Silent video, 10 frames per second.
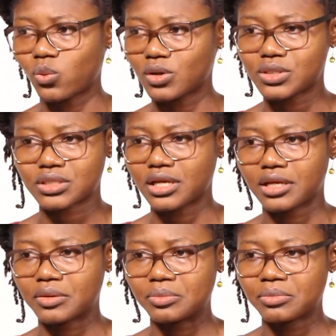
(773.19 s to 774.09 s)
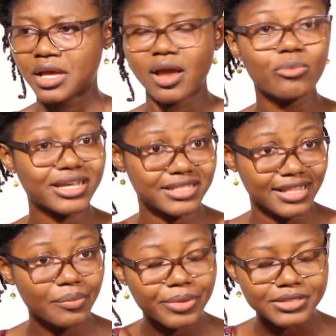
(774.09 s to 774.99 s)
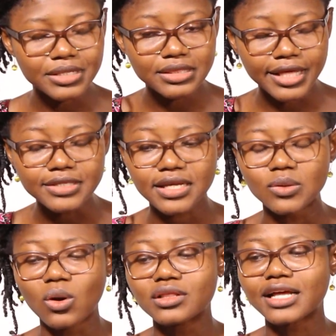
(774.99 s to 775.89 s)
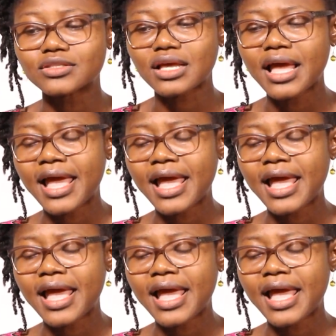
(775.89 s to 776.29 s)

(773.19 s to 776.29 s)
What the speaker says: what a Brazilian person thinks and all that.